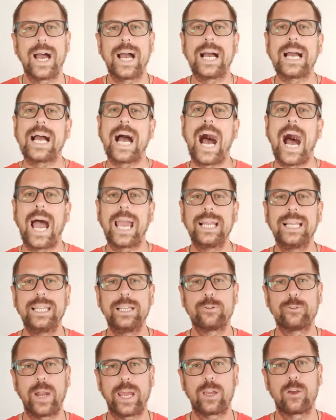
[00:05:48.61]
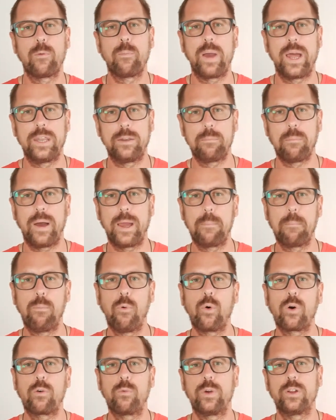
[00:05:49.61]
I highly recommend my
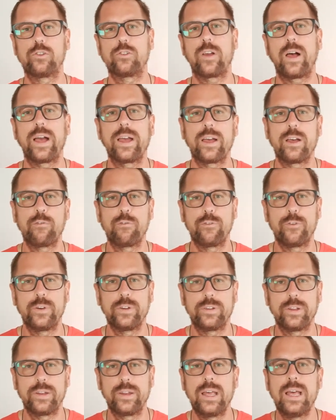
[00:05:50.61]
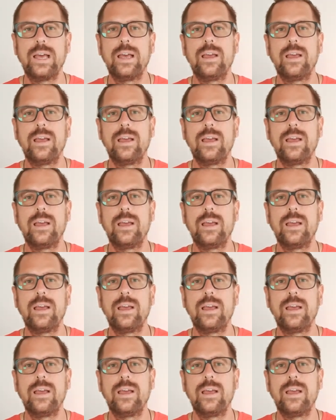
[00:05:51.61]
book, which I have written,